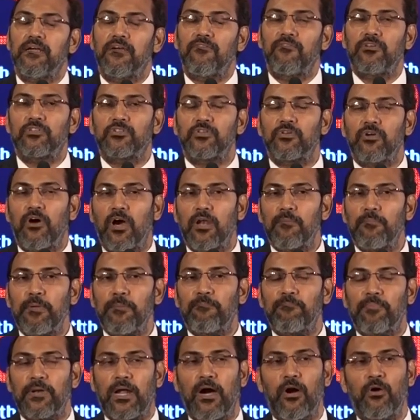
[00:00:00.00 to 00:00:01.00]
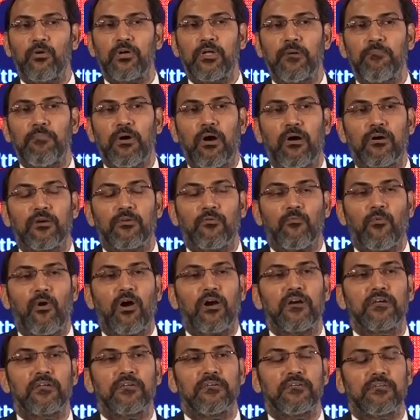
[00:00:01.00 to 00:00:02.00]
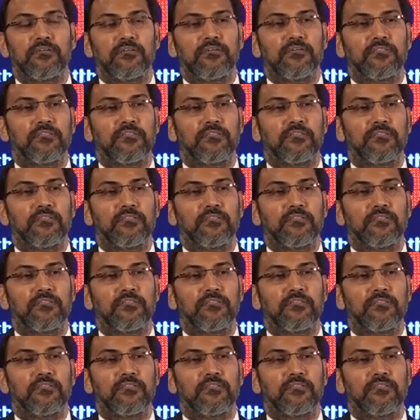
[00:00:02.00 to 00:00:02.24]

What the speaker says: We should all be proud about what